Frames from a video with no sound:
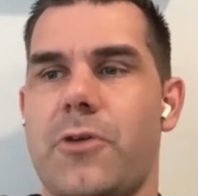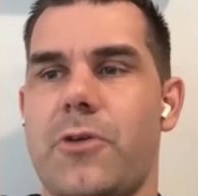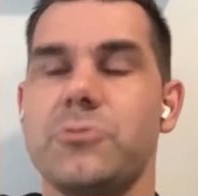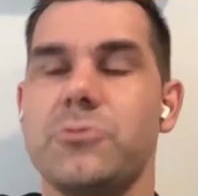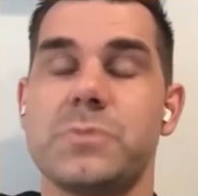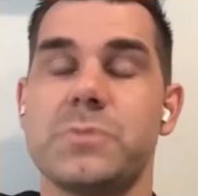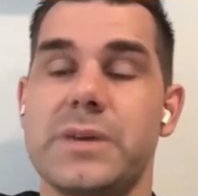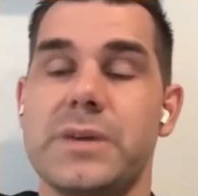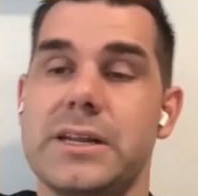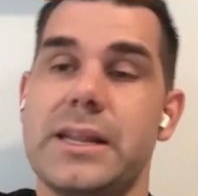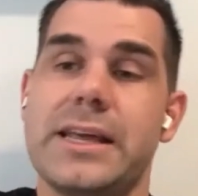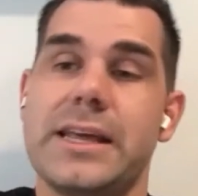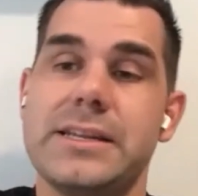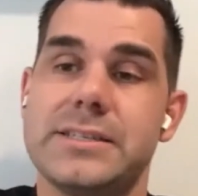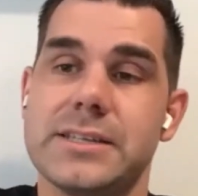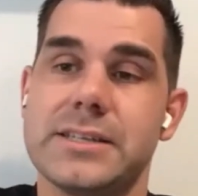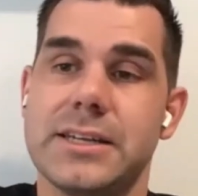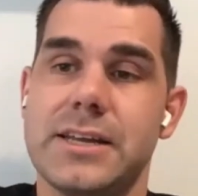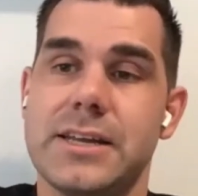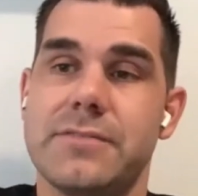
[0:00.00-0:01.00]
ultimately
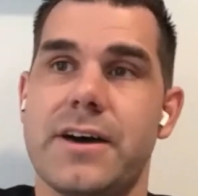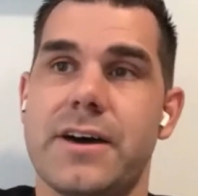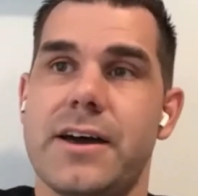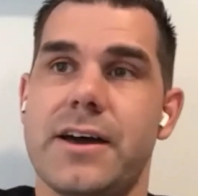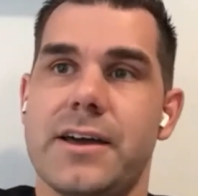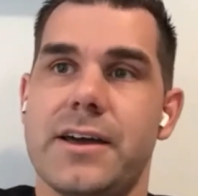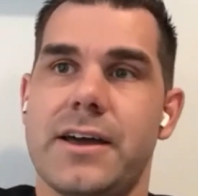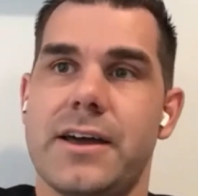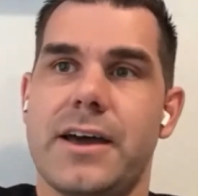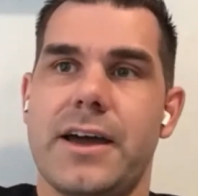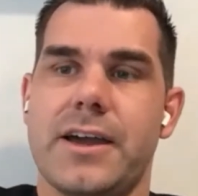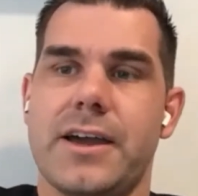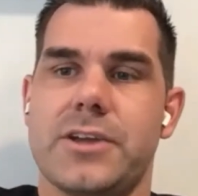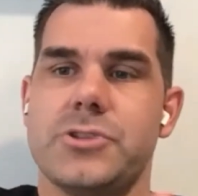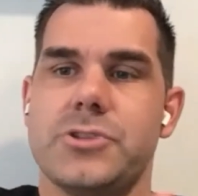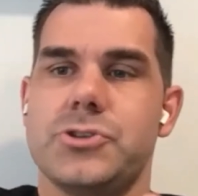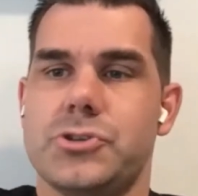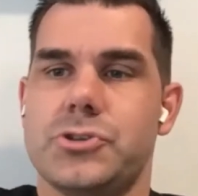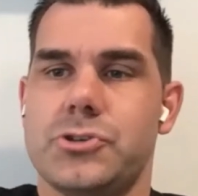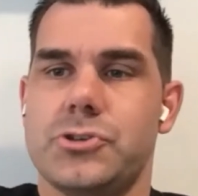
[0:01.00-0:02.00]
deliver a
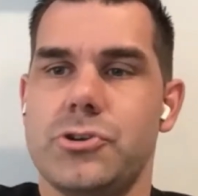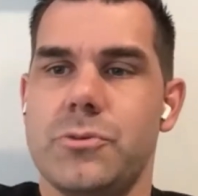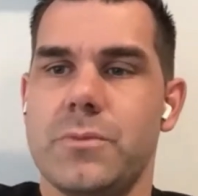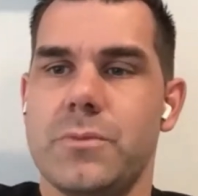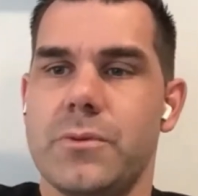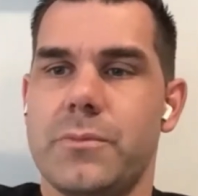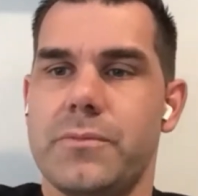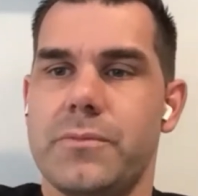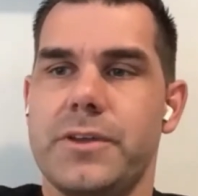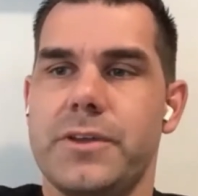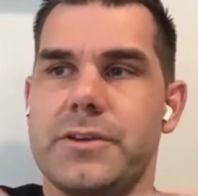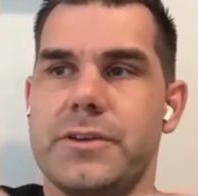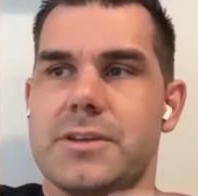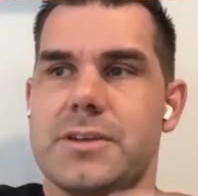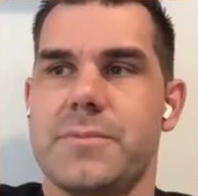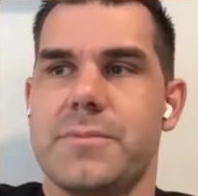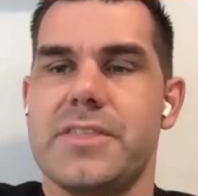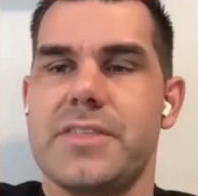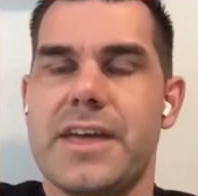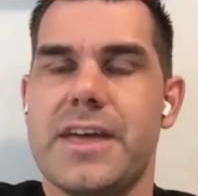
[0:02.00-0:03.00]
consumer,
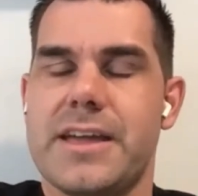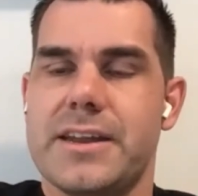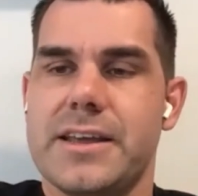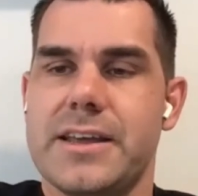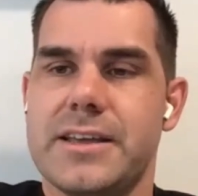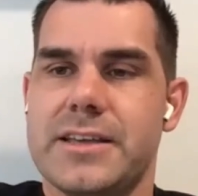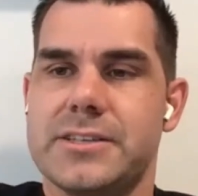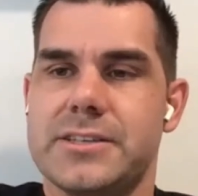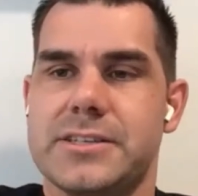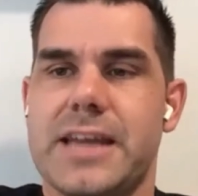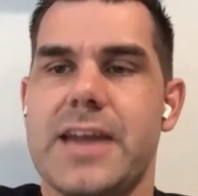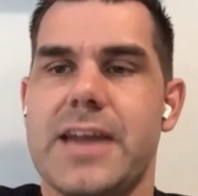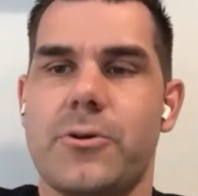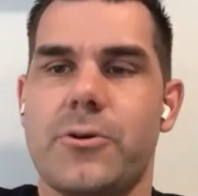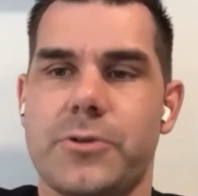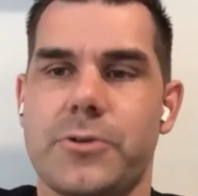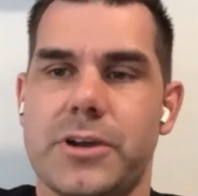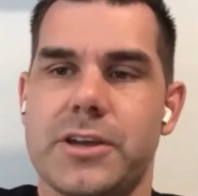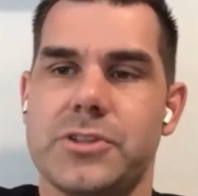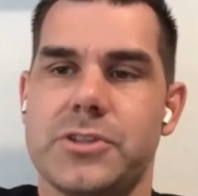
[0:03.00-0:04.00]
something that a
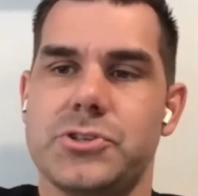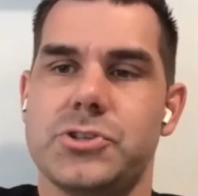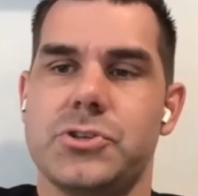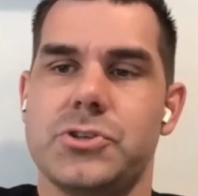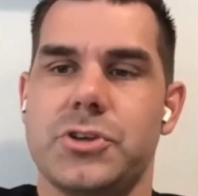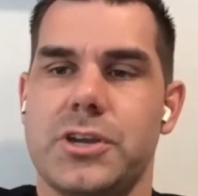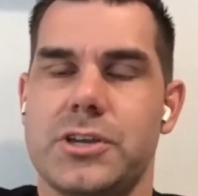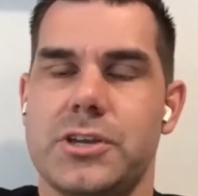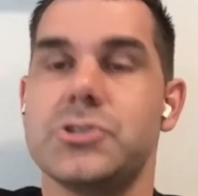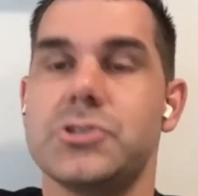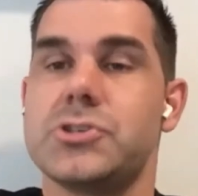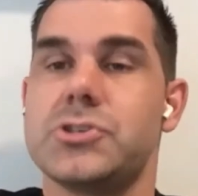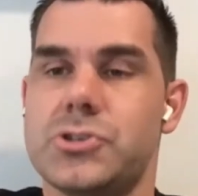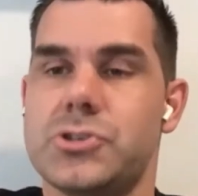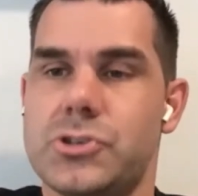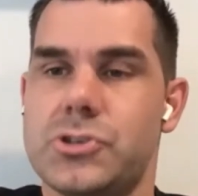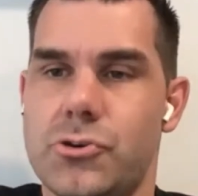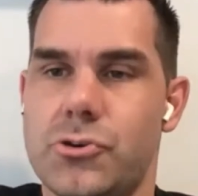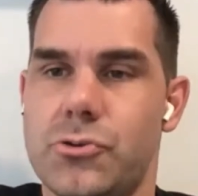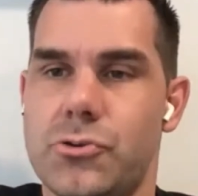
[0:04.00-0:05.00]
stakeholder can
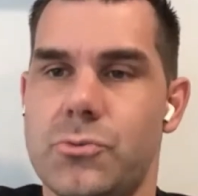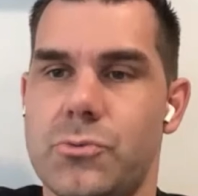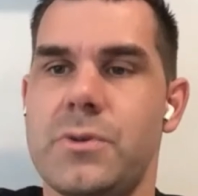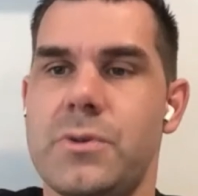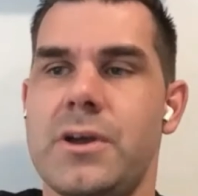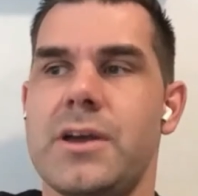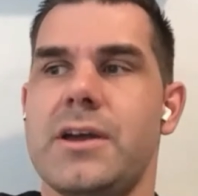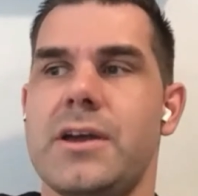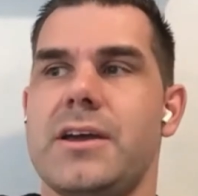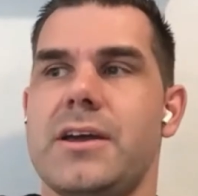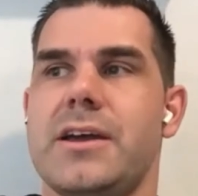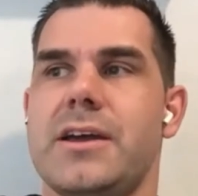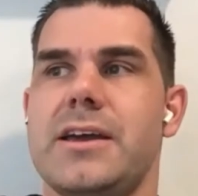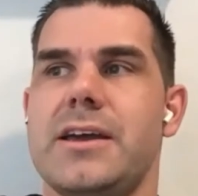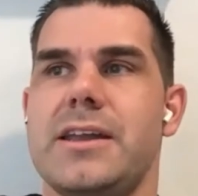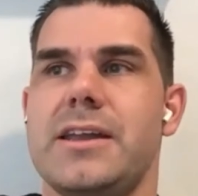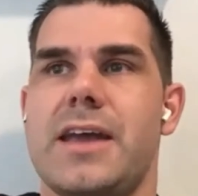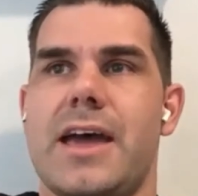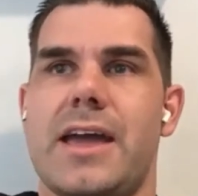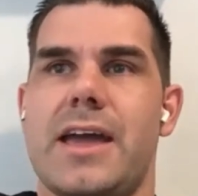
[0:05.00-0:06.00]
consume
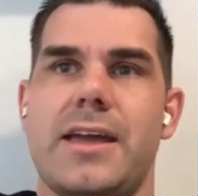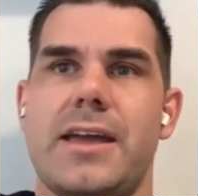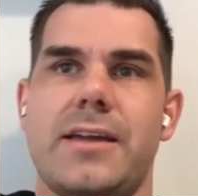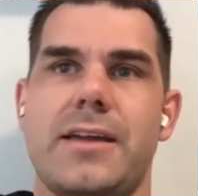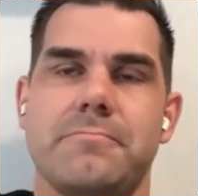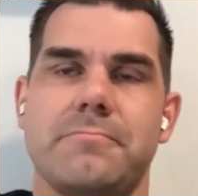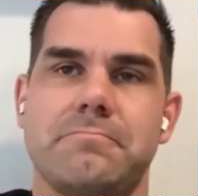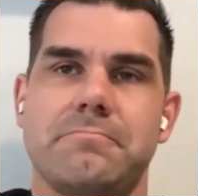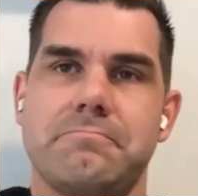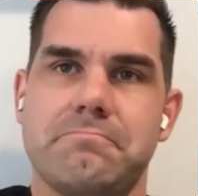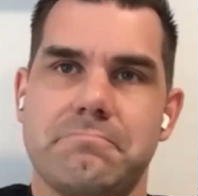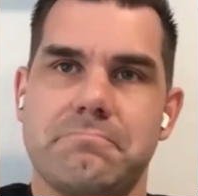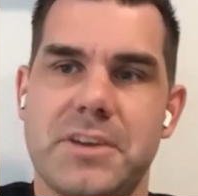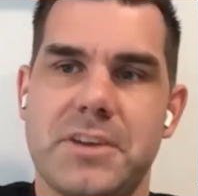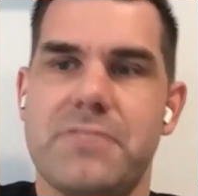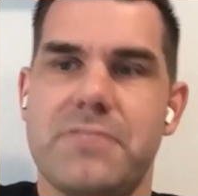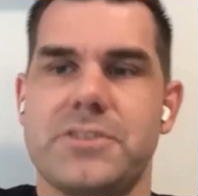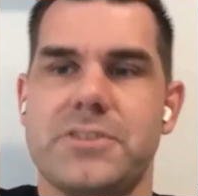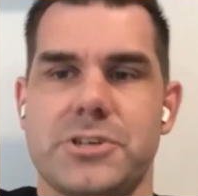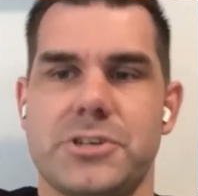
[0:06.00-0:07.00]
in a
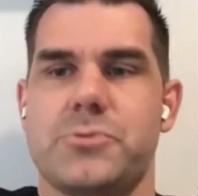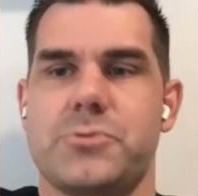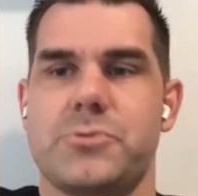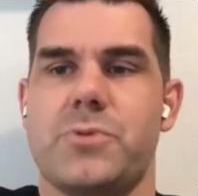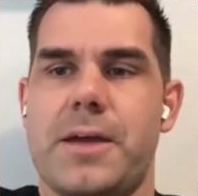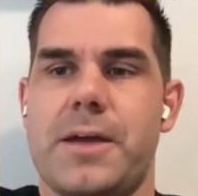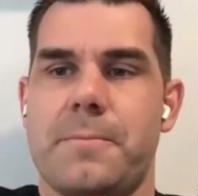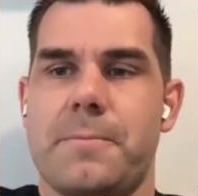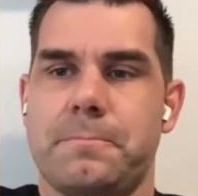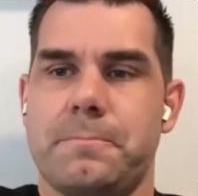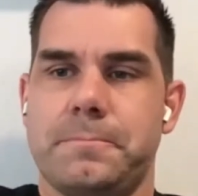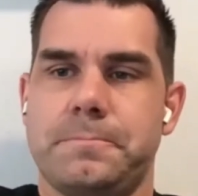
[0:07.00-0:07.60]
efficient way.